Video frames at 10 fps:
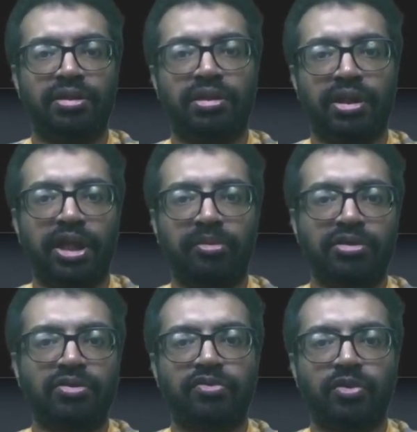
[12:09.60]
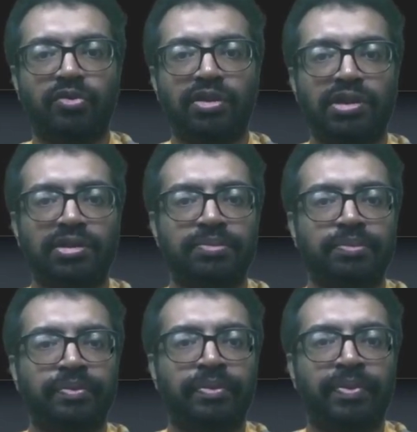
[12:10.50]
the name consists of two words.
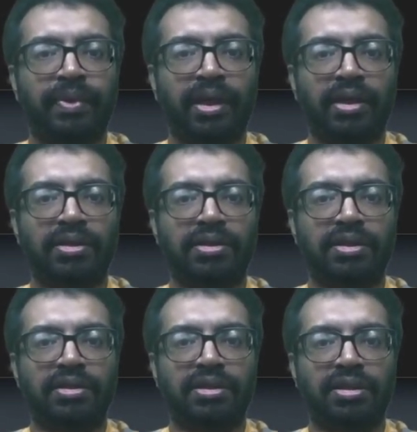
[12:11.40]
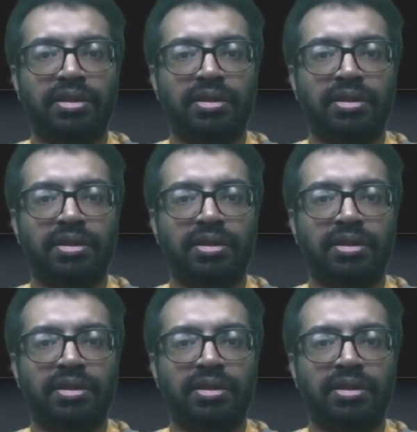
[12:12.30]
Age is, let's say,